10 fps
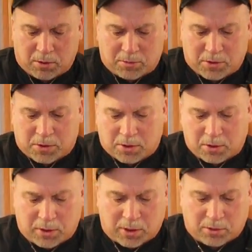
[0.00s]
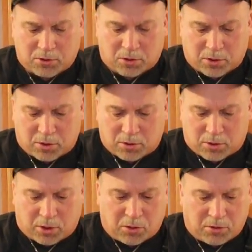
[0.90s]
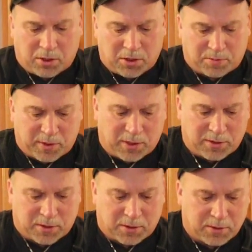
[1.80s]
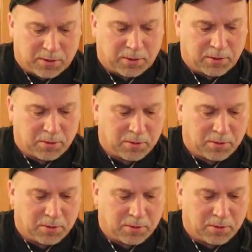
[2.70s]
I'm just gonna go ahead and coat these pieces.